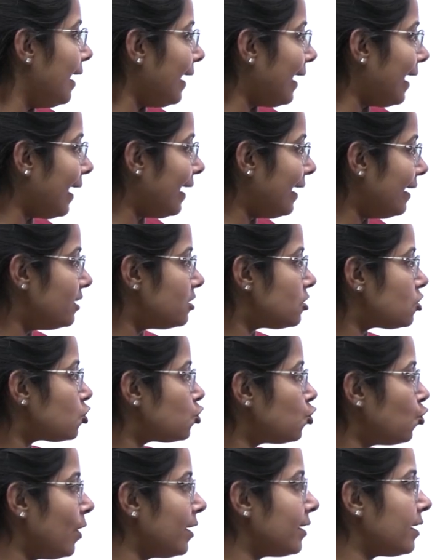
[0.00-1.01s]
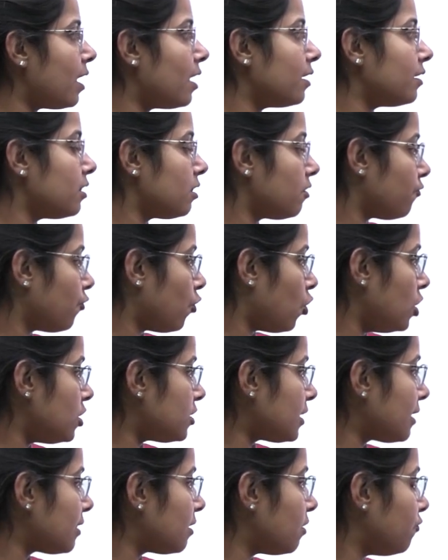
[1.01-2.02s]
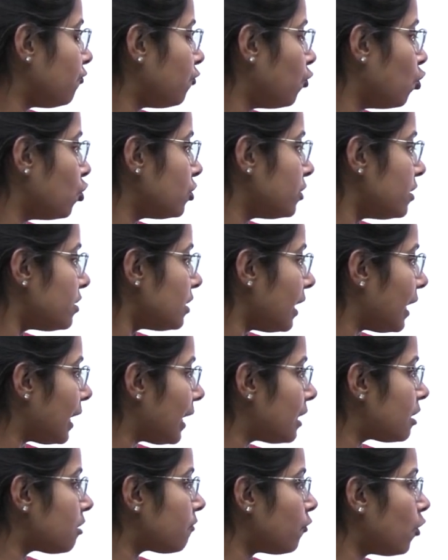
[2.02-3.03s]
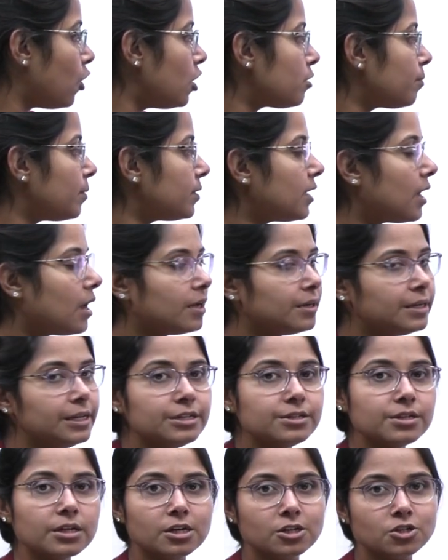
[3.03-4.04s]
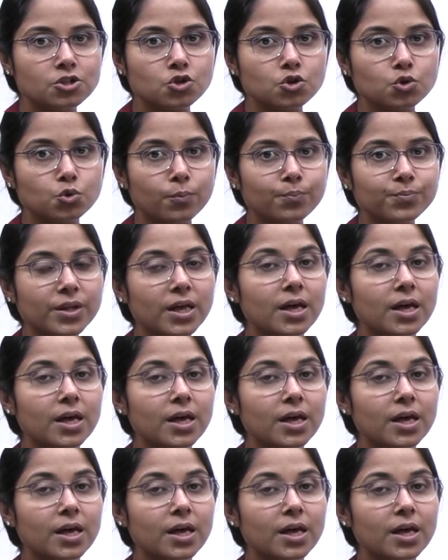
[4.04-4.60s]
A is true and R is false, and the fourth is A is false but the R is true.